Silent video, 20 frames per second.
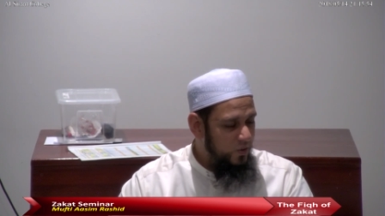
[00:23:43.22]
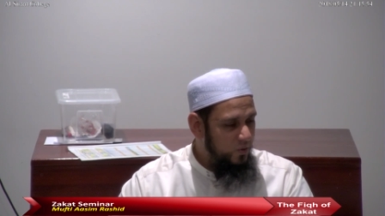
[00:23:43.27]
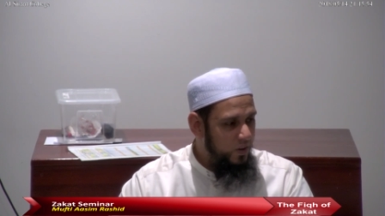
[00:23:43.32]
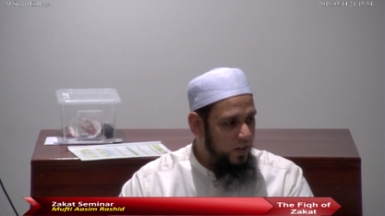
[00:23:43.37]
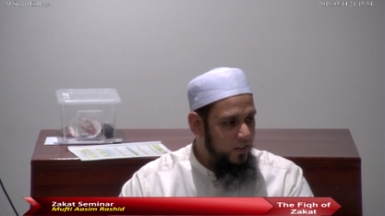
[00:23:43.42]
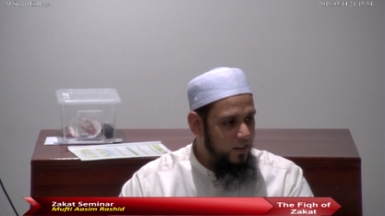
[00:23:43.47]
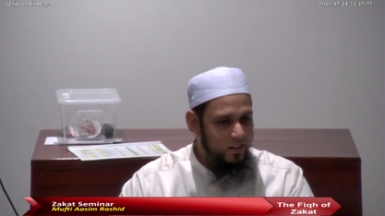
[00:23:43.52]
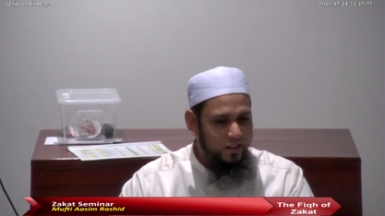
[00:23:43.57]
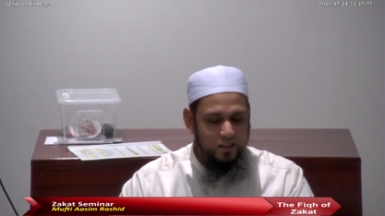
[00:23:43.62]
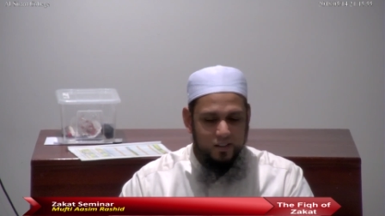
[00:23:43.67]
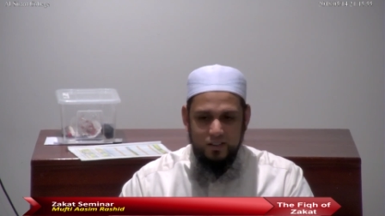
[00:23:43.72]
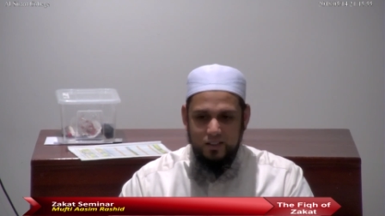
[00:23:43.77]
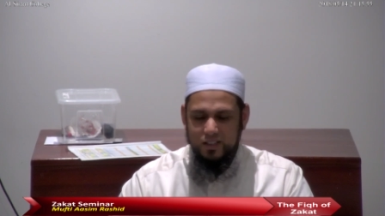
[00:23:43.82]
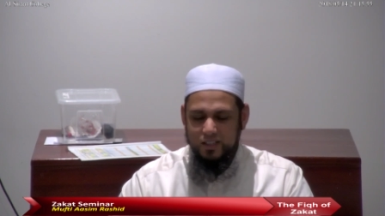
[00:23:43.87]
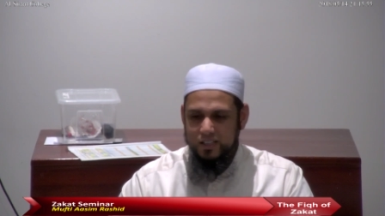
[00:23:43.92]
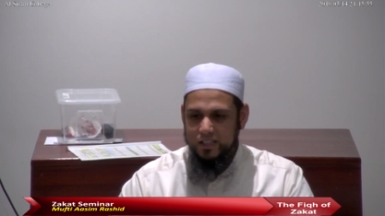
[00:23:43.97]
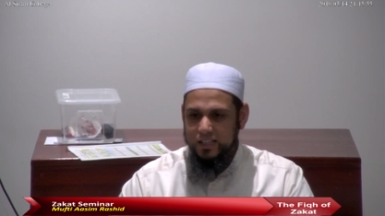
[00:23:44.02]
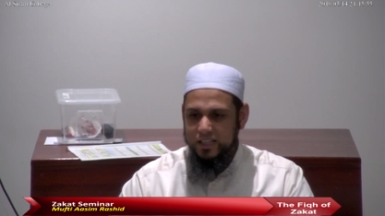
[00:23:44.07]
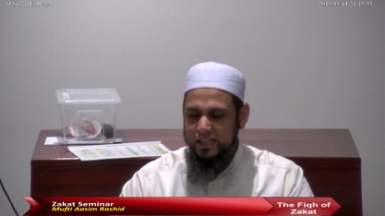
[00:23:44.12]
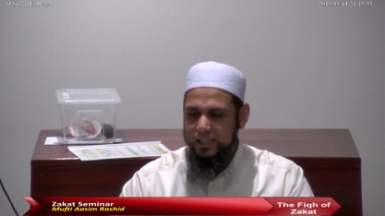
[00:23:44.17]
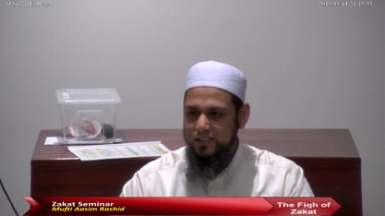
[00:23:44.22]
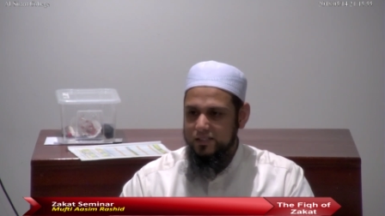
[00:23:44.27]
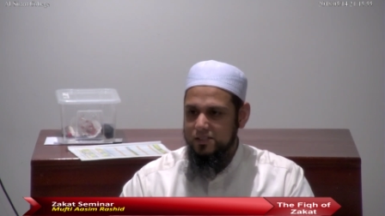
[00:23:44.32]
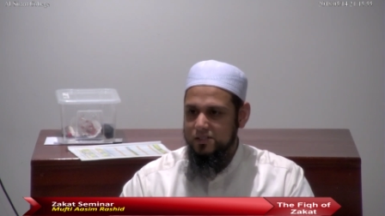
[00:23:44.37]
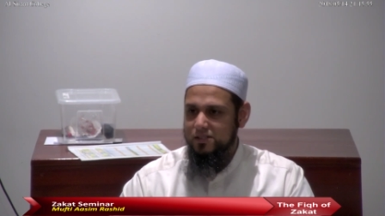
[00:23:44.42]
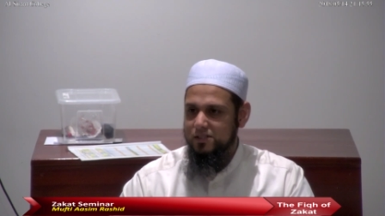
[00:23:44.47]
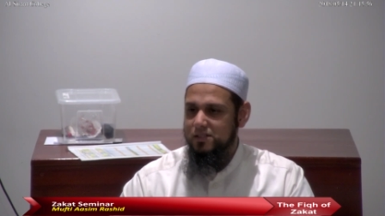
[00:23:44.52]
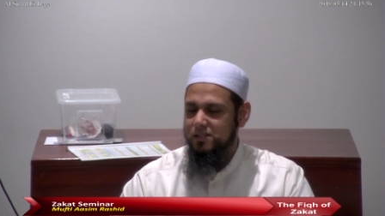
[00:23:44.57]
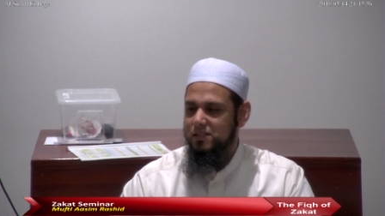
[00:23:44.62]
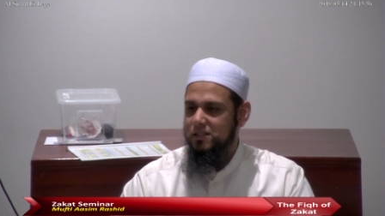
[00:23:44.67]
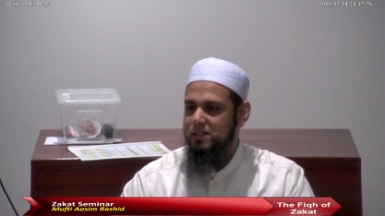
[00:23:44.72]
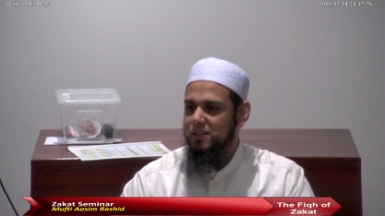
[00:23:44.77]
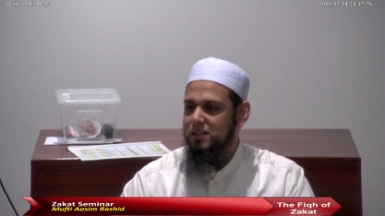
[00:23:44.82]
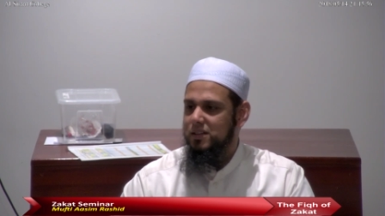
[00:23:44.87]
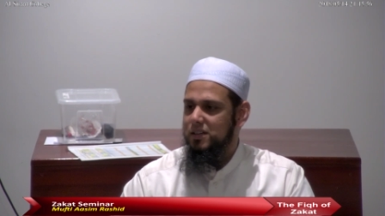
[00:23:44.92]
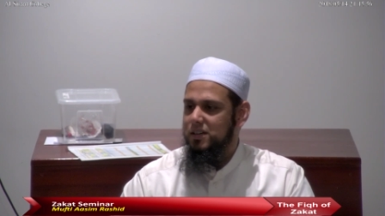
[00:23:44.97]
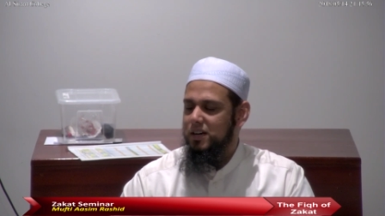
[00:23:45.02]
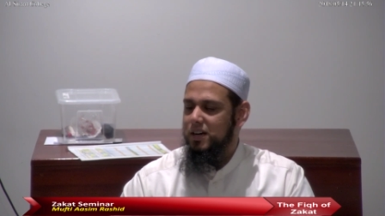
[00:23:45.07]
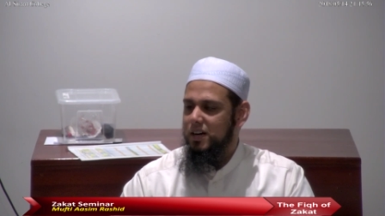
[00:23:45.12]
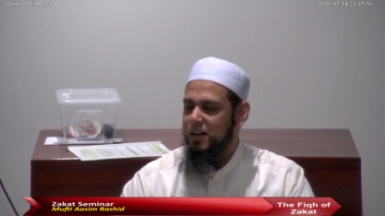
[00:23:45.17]
whether
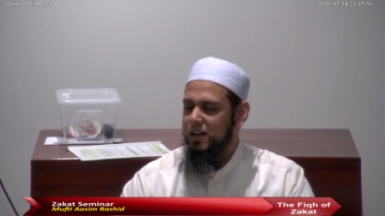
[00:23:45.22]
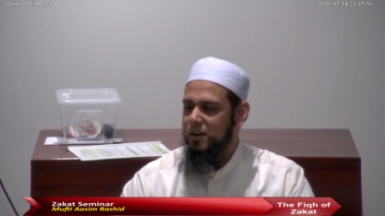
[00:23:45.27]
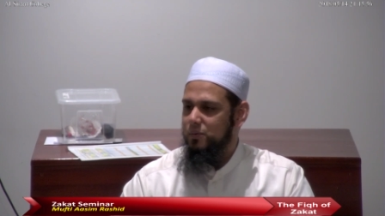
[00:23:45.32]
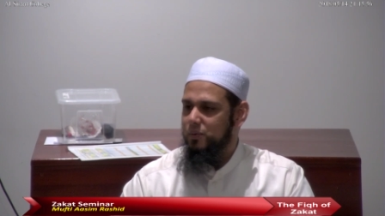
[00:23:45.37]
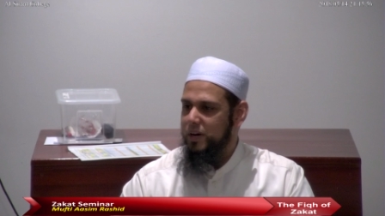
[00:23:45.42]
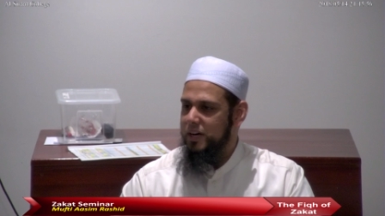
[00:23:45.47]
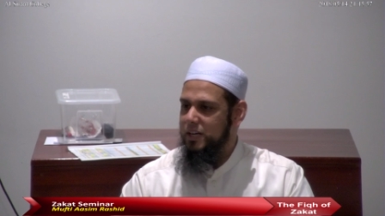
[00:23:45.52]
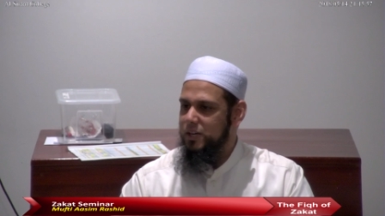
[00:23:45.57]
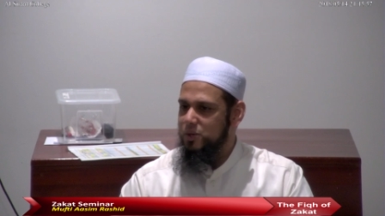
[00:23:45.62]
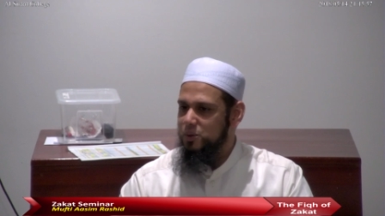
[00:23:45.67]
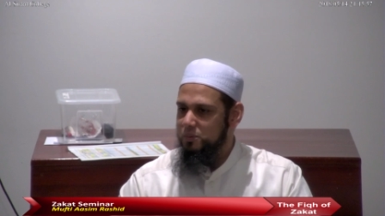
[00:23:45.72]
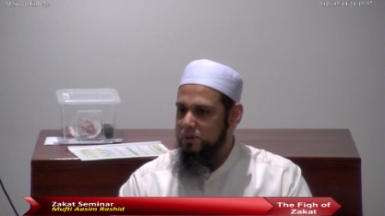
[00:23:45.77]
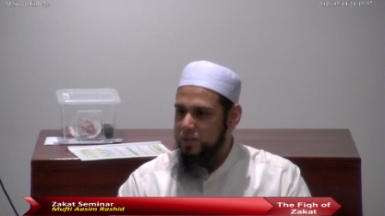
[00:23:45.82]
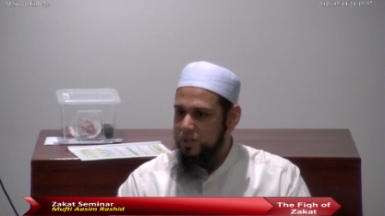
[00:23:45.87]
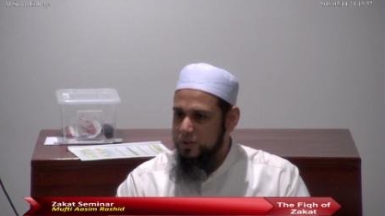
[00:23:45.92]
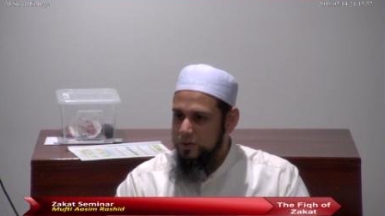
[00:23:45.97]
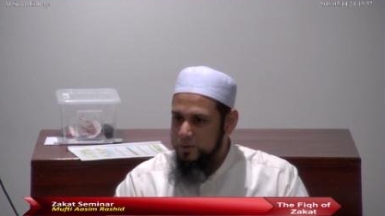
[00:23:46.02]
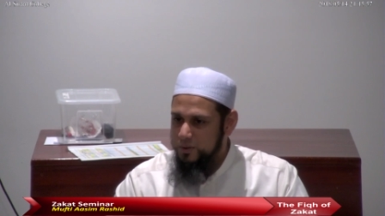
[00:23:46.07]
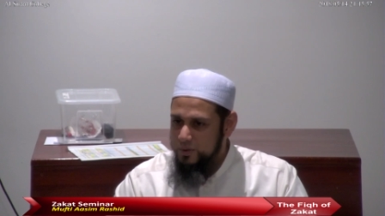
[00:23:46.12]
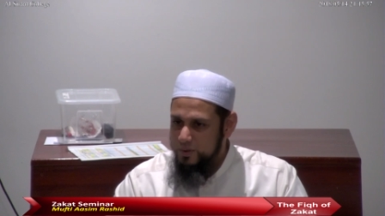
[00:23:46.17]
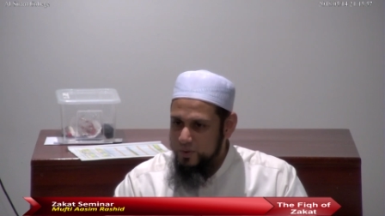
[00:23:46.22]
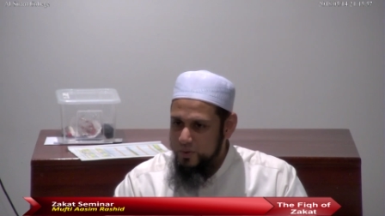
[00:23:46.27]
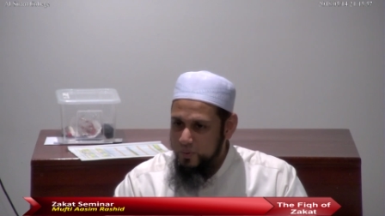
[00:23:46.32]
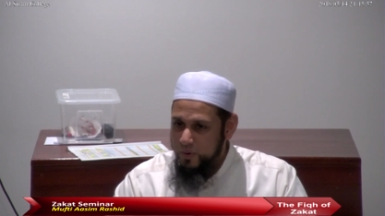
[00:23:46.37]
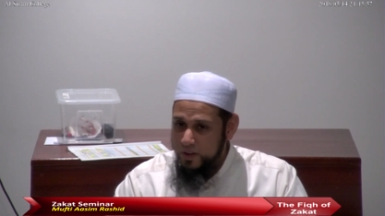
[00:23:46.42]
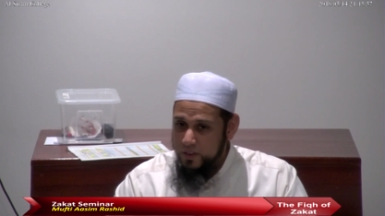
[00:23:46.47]
it's ready to be used,